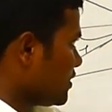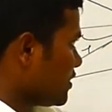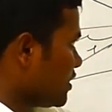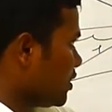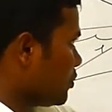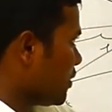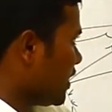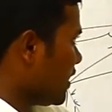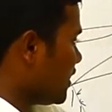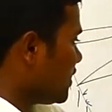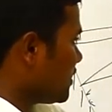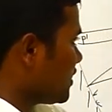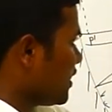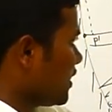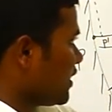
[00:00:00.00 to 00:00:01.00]
C point
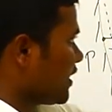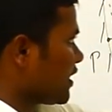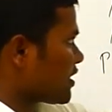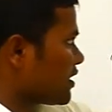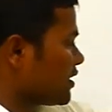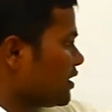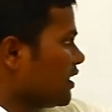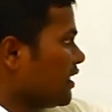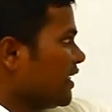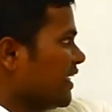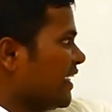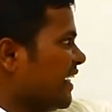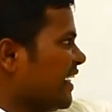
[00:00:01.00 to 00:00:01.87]
is there, next A